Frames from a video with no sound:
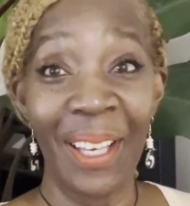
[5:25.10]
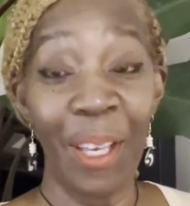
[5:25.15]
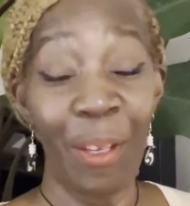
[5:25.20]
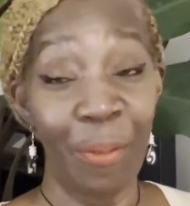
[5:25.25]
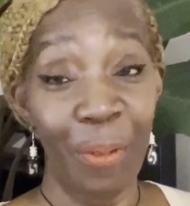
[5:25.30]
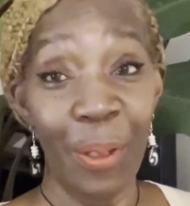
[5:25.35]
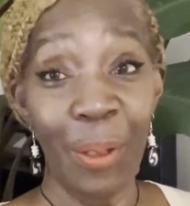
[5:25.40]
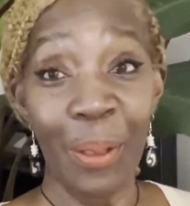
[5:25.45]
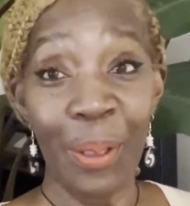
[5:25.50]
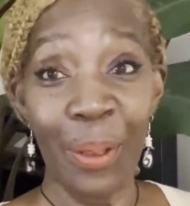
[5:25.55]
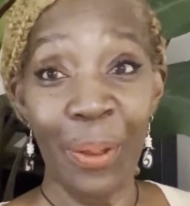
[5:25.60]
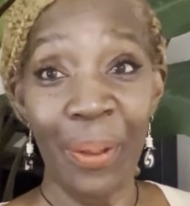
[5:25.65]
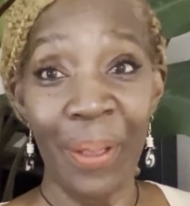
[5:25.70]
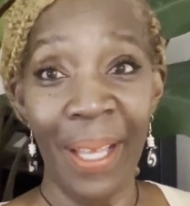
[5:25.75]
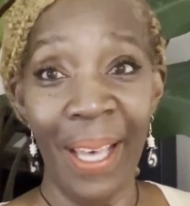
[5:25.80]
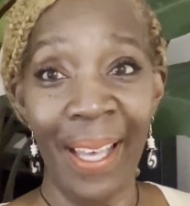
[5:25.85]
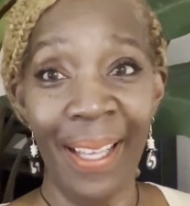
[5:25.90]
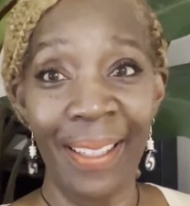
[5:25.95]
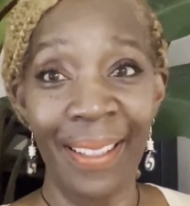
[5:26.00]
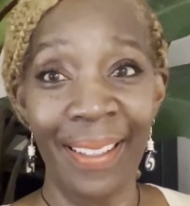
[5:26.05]
if you do
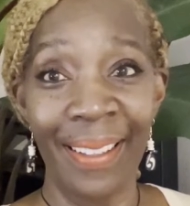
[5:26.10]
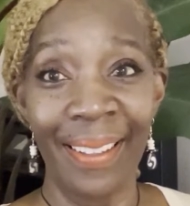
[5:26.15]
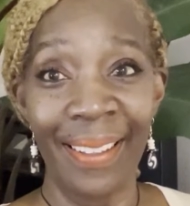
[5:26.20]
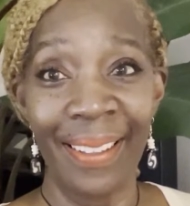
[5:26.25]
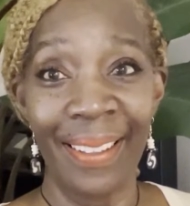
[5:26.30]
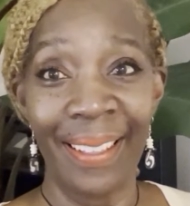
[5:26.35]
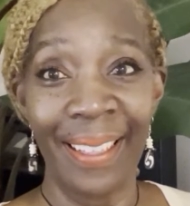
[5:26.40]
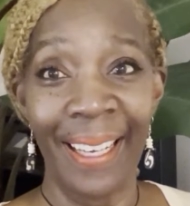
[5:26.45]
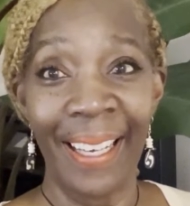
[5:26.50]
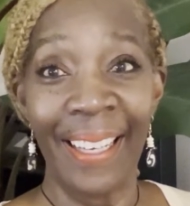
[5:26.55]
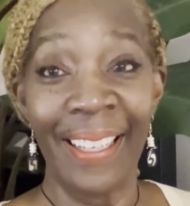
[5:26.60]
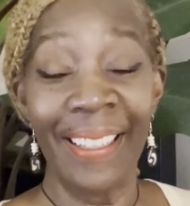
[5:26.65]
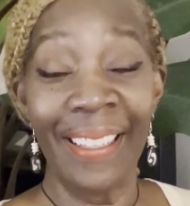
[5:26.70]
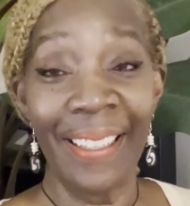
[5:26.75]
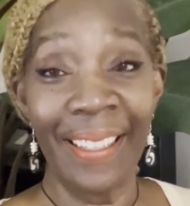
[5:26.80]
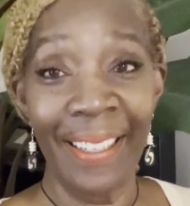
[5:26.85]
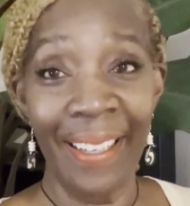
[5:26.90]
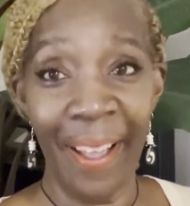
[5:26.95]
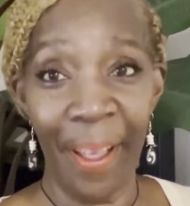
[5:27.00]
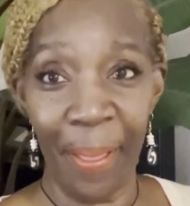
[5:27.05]
that,
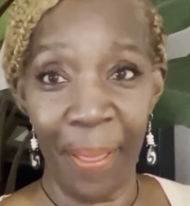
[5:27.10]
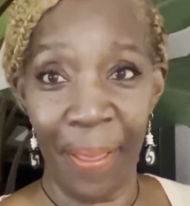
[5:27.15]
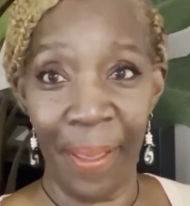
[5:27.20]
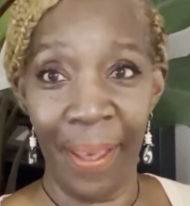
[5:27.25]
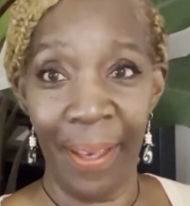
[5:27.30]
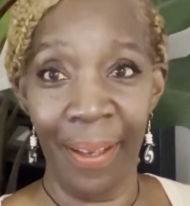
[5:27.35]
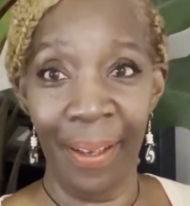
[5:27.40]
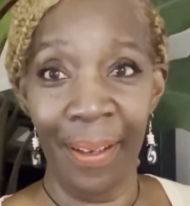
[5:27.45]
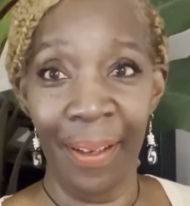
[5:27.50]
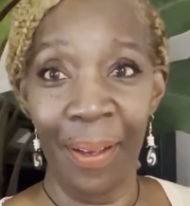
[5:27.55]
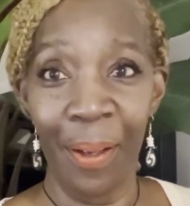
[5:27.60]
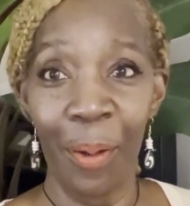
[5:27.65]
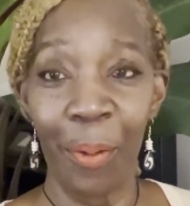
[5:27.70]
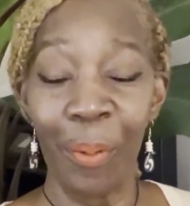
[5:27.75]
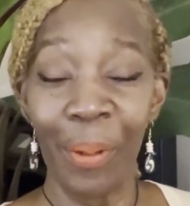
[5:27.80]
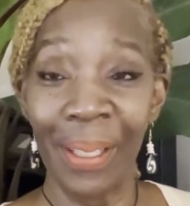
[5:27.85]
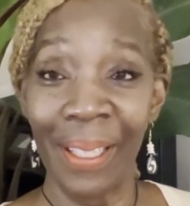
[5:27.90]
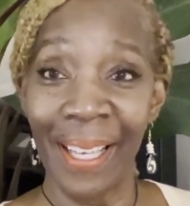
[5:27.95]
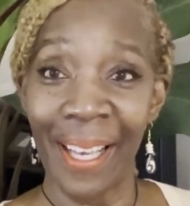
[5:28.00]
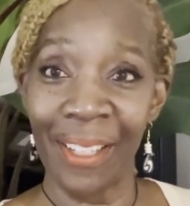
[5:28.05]
nothing
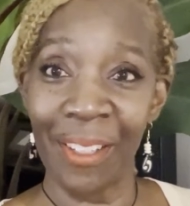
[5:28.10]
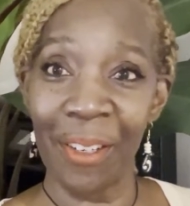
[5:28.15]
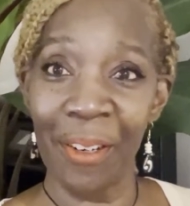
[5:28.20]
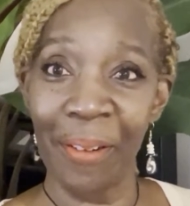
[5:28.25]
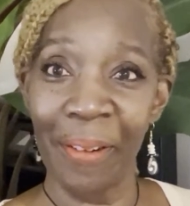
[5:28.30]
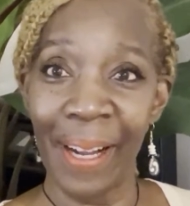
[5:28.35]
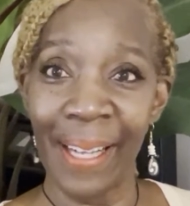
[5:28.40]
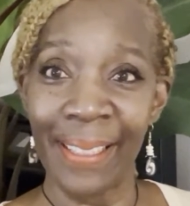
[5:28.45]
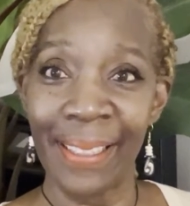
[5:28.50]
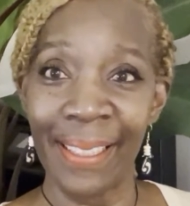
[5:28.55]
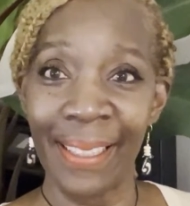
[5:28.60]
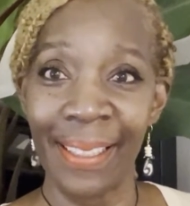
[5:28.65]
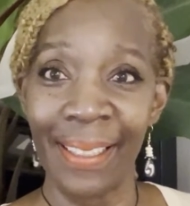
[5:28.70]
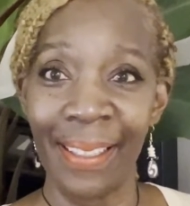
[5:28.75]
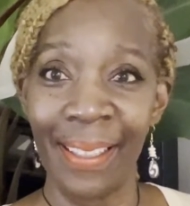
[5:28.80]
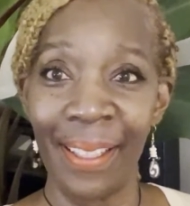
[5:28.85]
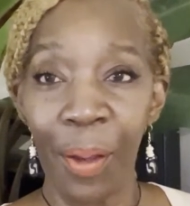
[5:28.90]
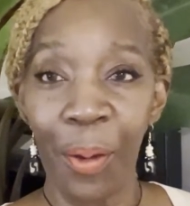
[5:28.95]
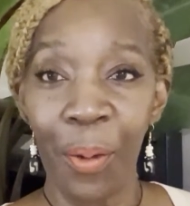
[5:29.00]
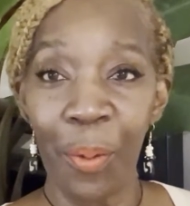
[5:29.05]
will get corrected.